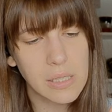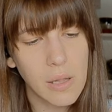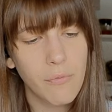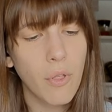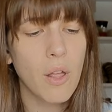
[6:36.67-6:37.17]

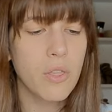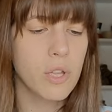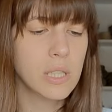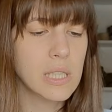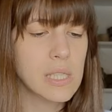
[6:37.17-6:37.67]

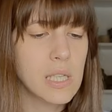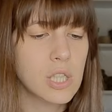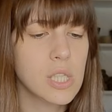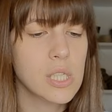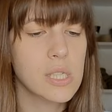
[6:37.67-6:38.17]
30
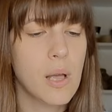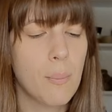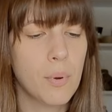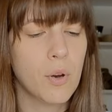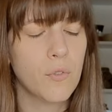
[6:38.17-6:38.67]
stitches
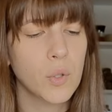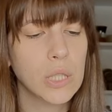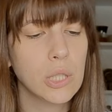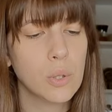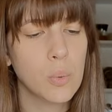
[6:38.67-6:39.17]
per
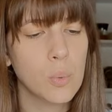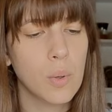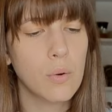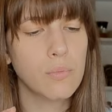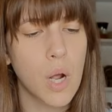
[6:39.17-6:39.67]
42
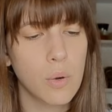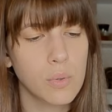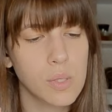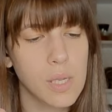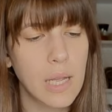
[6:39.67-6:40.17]

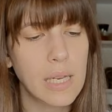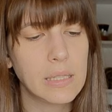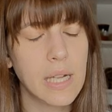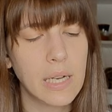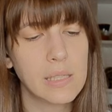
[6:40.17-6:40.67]
rows in
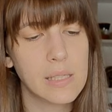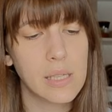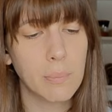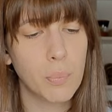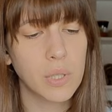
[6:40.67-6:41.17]
10
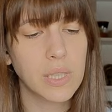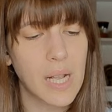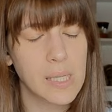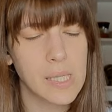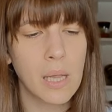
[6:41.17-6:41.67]
per
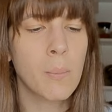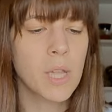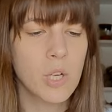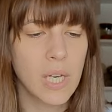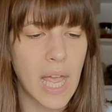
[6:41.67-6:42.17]
10
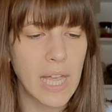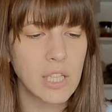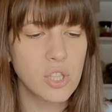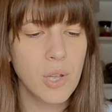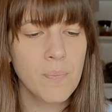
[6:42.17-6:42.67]
centimeter
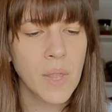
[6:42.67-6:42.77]
gauge.